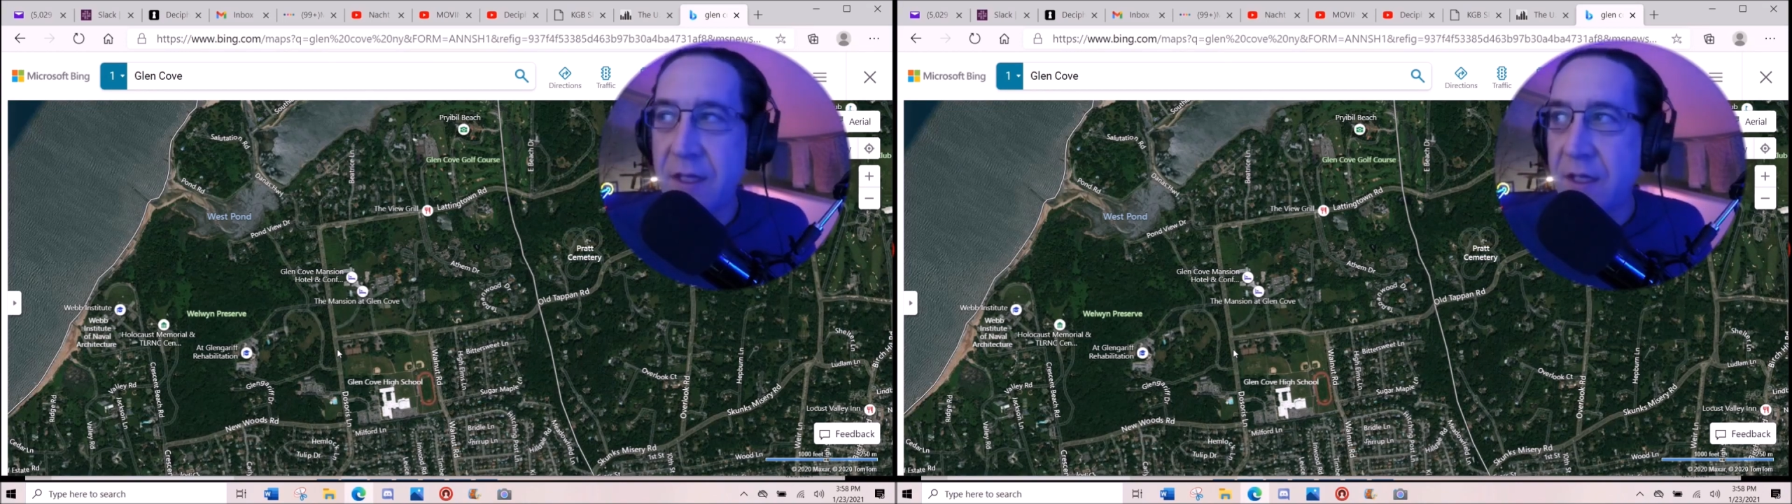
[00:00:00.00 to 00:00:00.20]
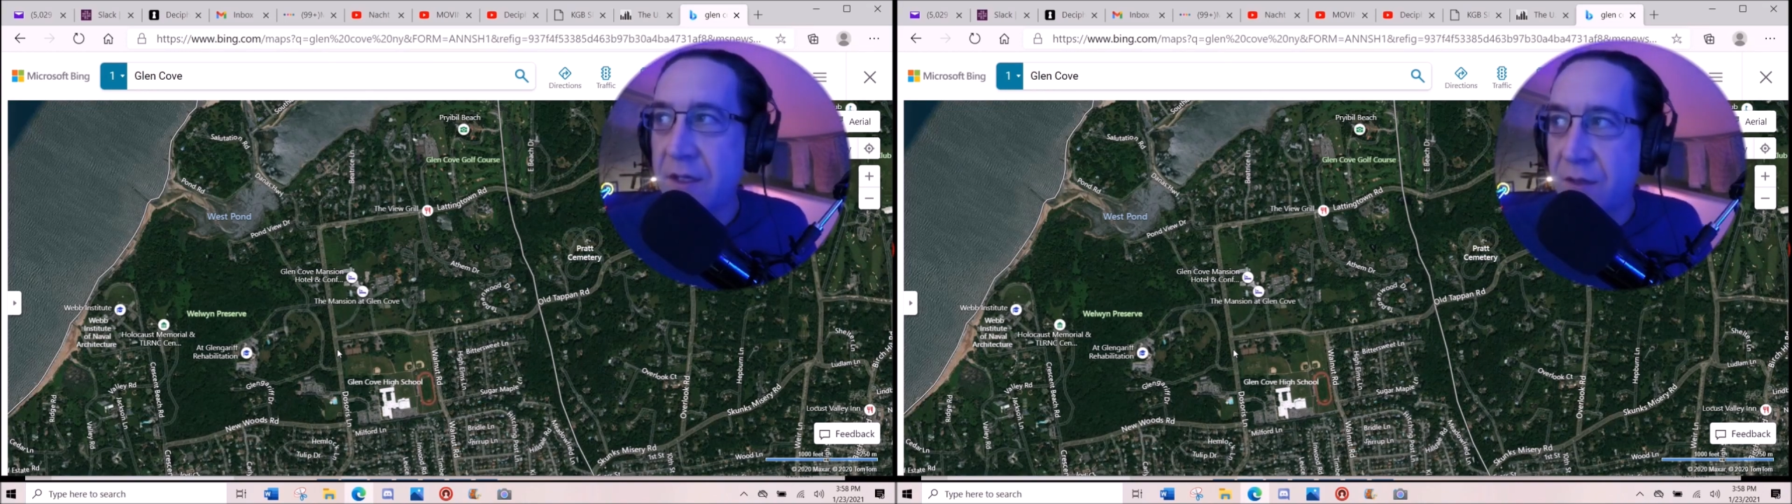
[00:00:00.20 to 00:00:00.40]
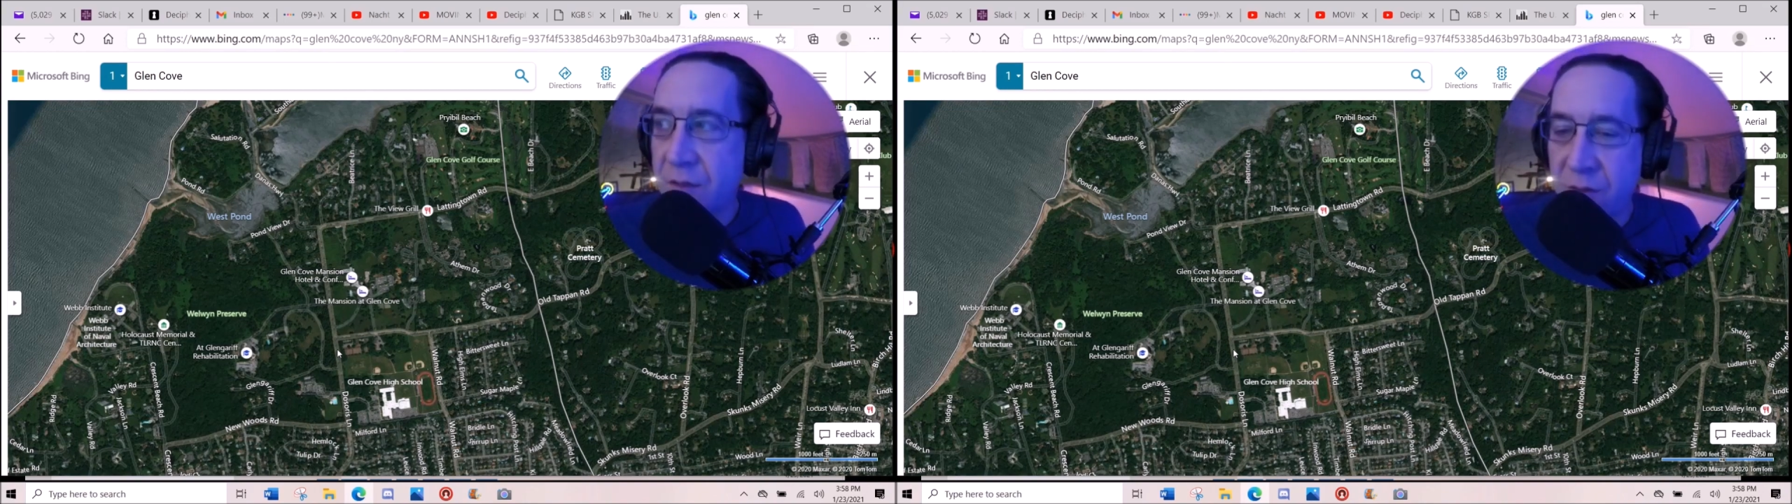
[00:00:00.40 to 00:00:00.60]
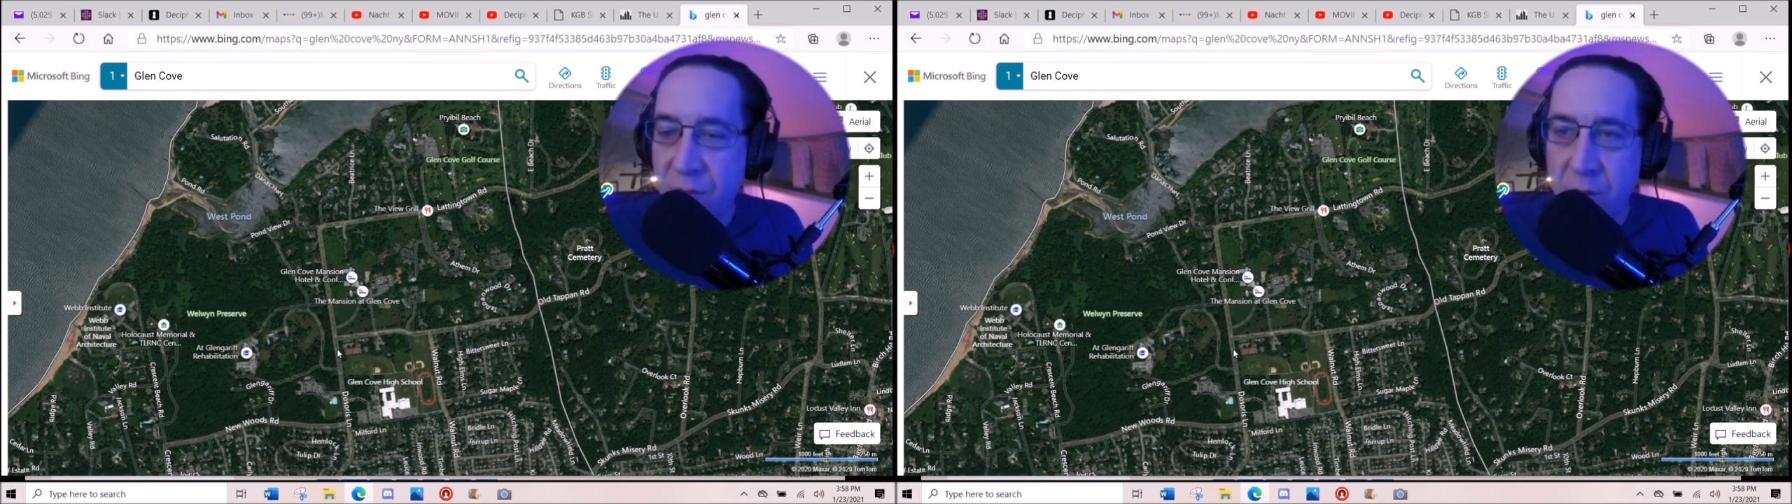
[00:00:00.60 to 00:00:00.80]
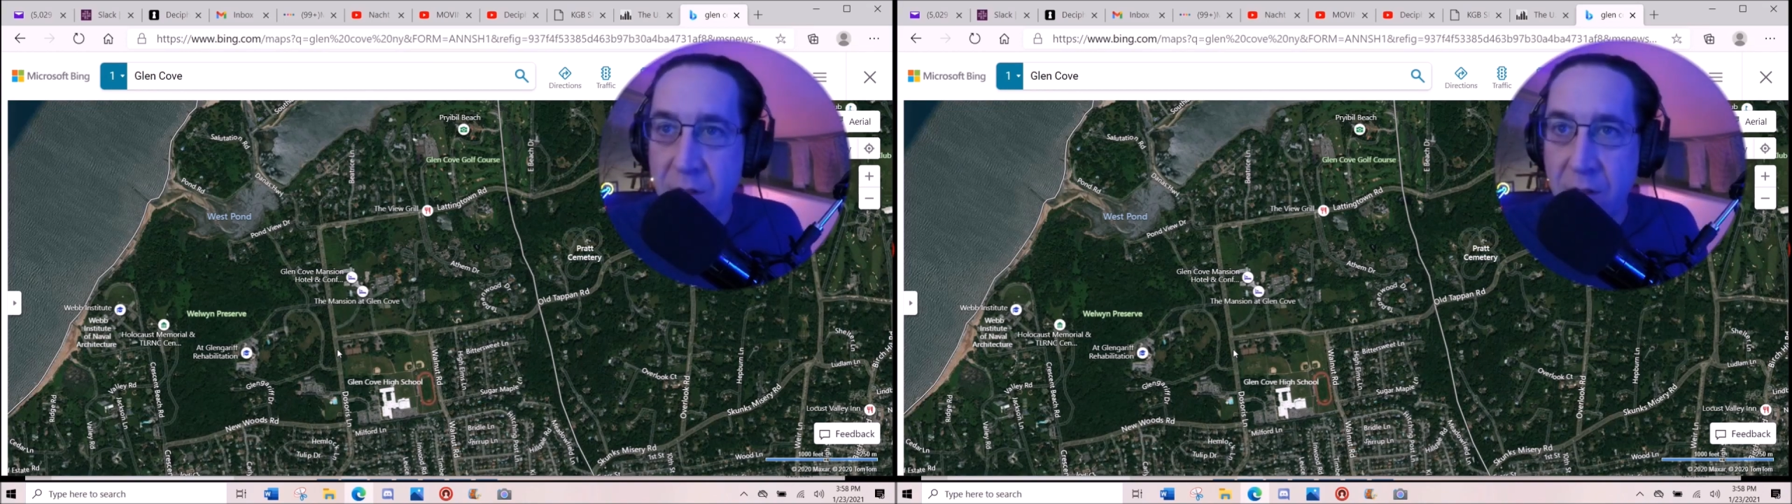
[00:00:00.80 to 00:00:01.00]
were
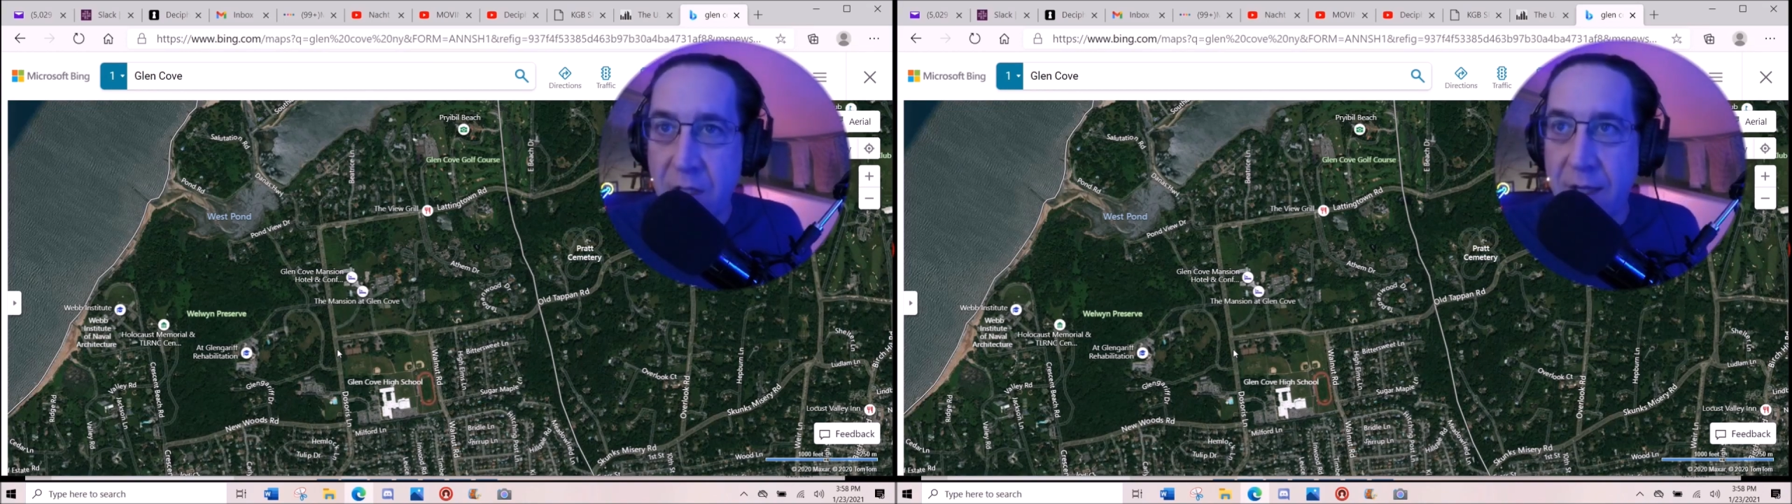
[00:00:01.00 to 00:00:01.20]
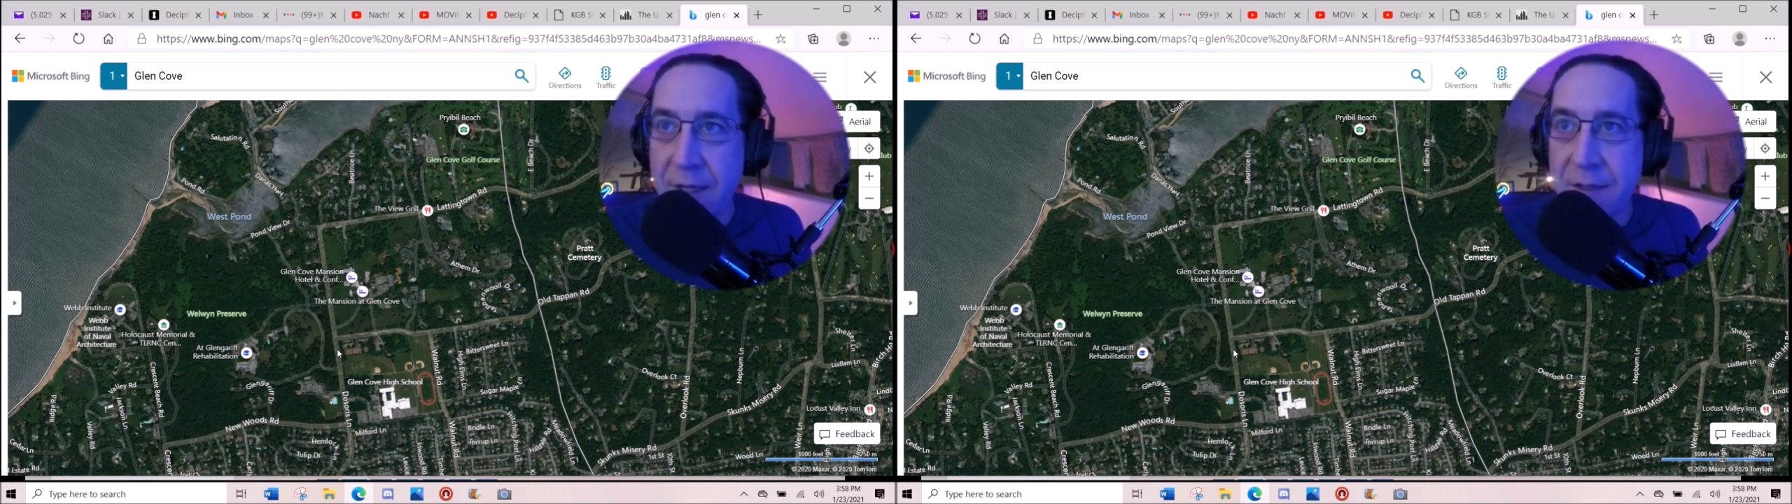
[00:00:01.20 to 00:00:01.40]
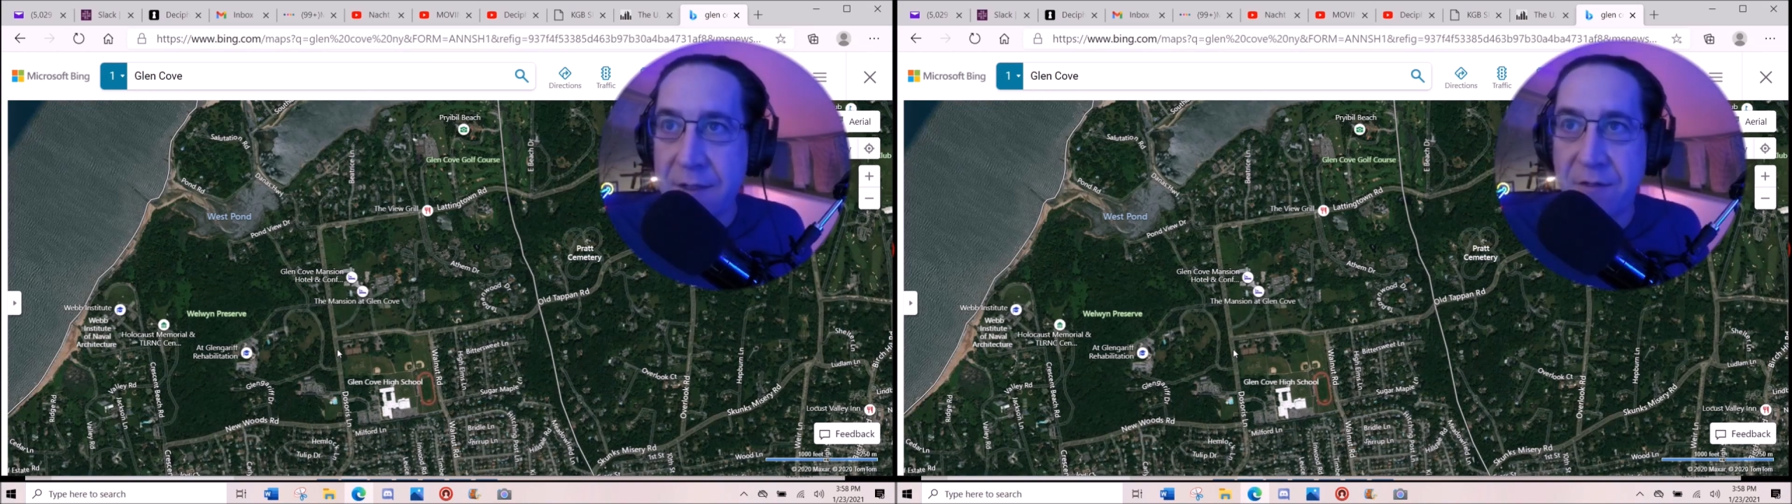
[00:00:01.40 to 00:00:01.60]
clients of mine.